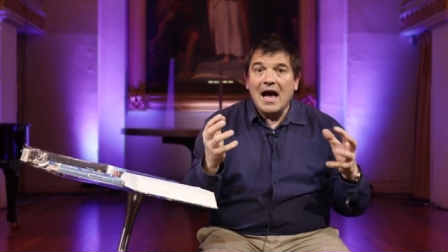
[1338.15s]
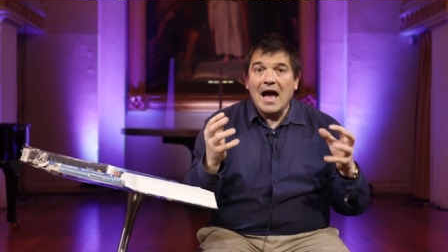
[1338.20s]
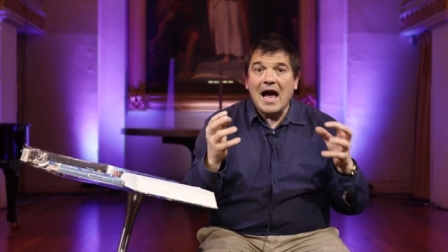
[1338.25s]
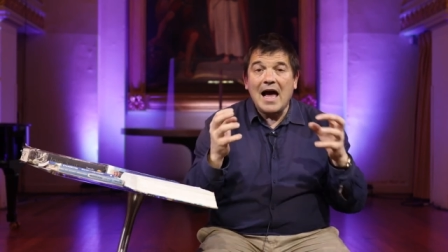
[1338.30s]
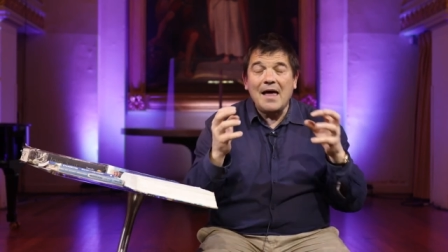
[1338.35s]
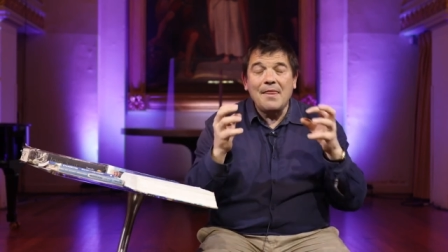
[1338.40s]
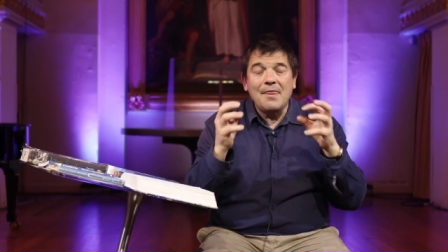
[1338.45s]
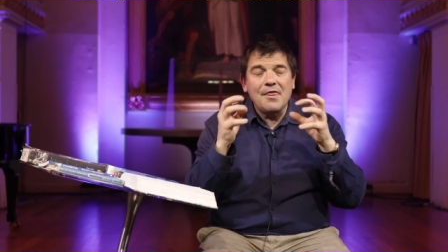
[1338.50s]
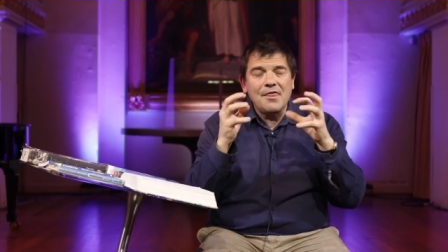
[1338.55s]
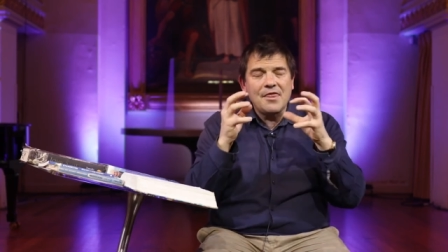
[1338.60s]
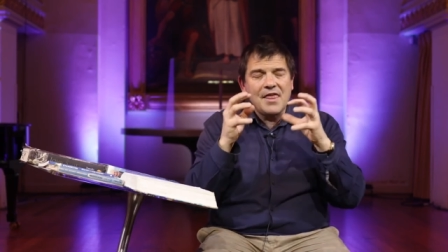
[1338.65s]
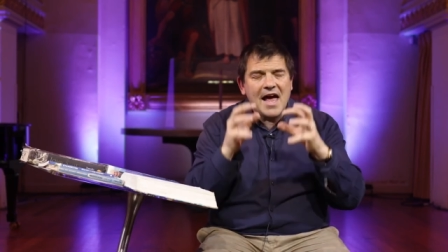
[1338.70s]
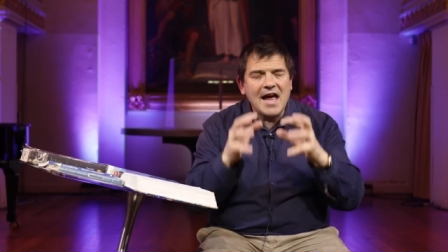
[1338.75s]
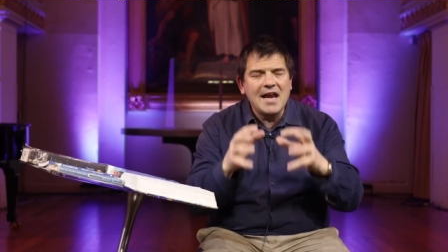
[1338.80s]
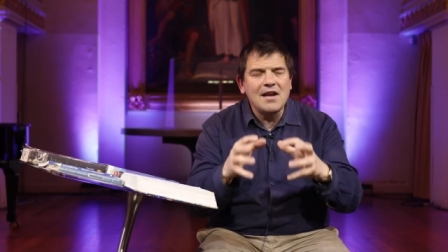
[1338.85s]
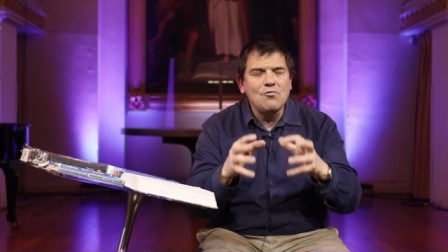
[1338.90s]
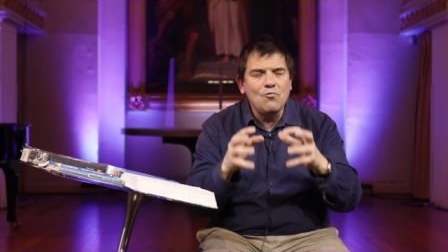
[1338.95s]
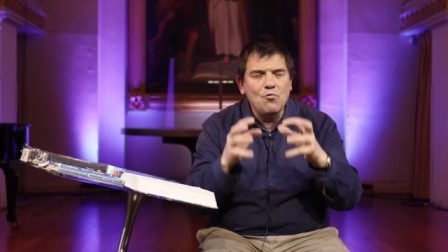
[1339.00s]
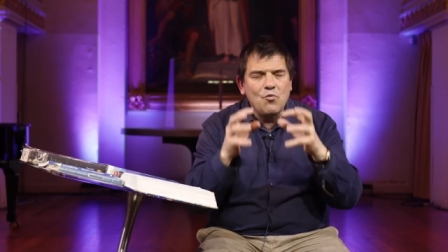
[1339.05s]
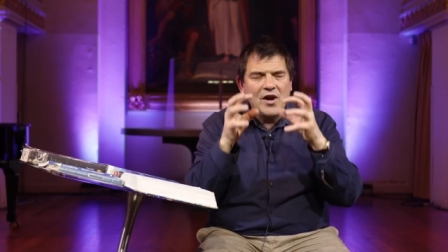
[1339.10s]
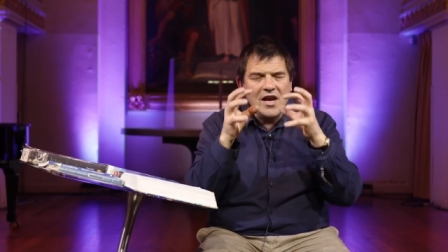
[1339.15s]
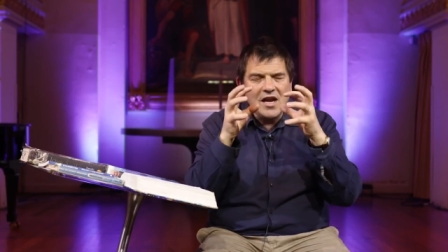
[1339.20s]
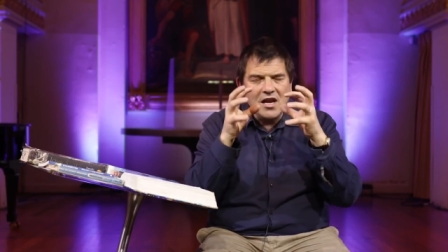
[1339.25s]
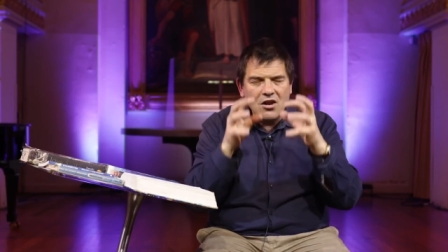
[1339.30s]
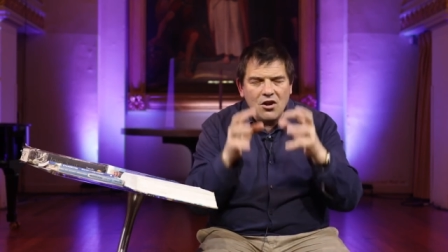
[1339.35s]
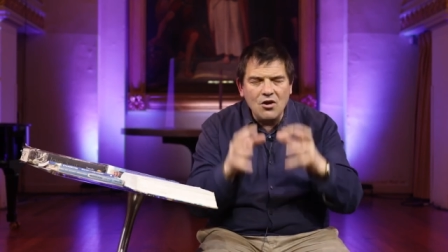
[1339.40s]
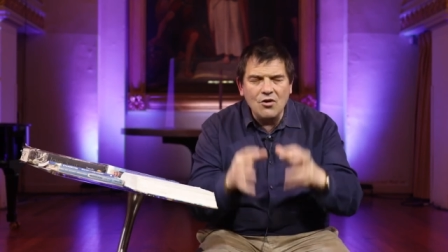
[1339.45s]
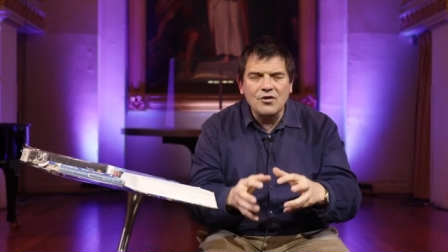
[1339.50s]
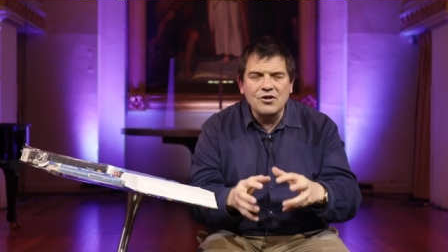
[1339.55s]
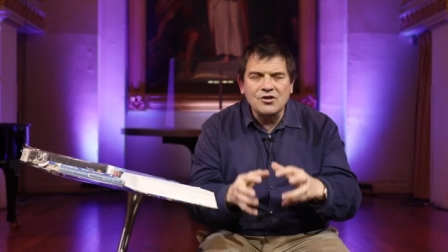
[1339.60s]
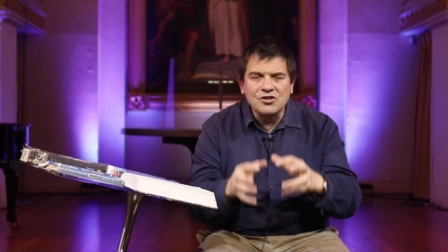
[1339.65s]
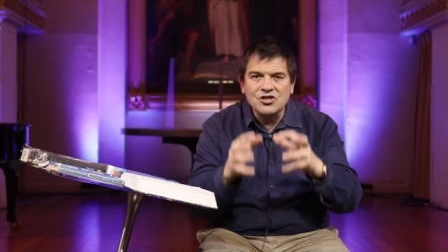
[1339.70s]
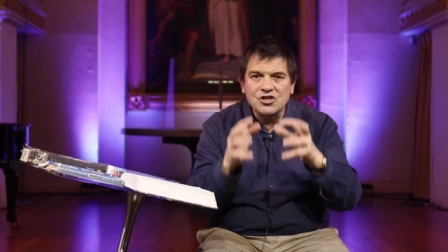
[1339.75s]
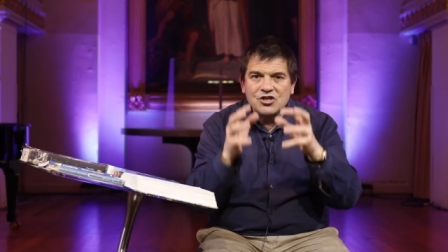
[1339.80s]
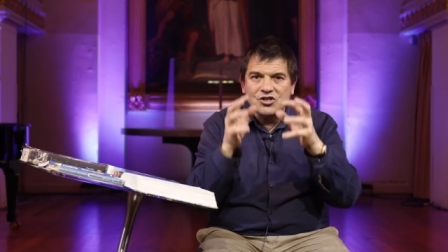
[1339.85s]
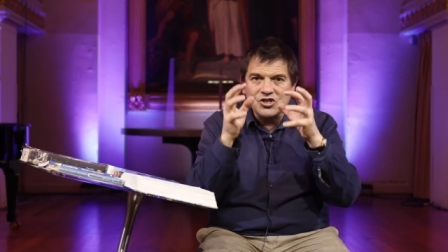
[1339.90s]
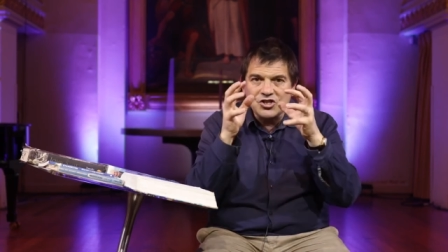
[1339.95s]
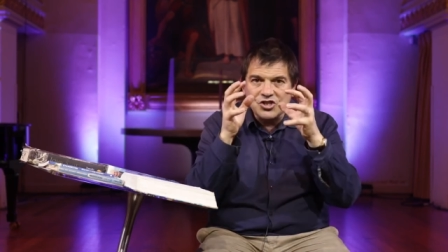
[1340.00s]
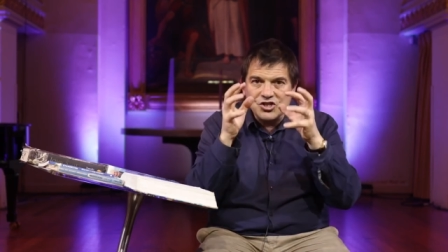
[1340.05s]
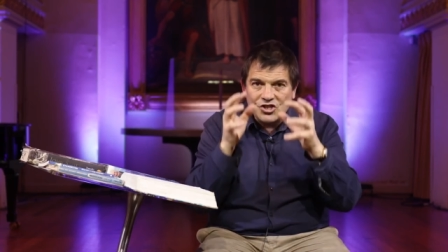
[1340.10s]
And then we look to
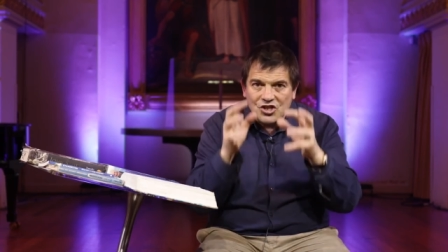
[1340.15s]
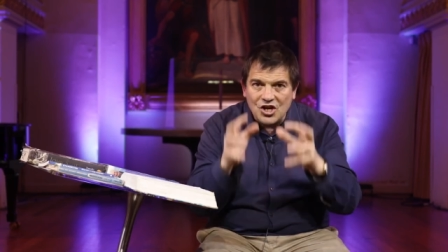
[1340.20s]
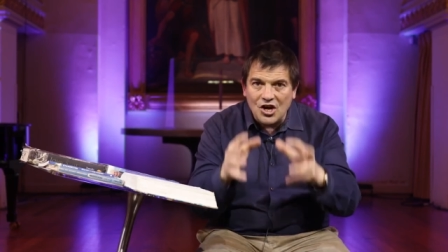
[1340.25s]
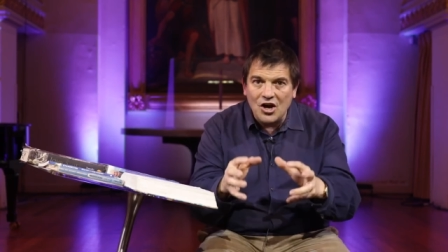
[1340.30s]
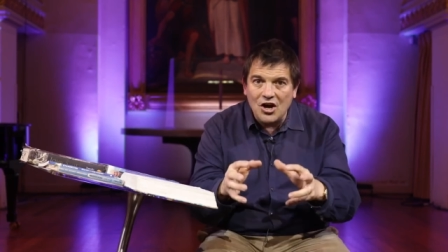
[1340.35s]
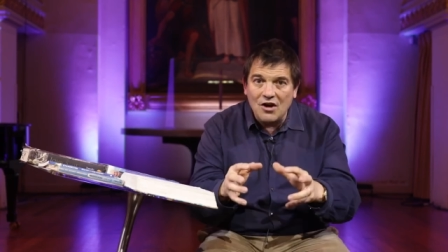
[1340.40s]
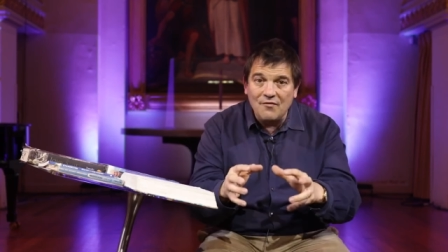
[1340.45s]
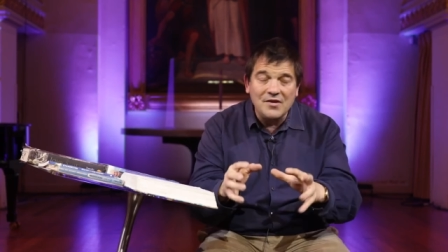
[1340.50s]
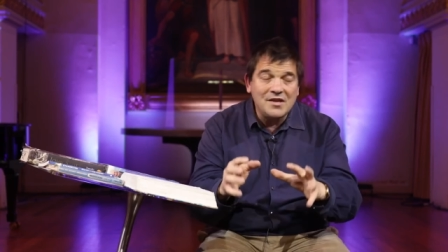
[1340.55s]
serve.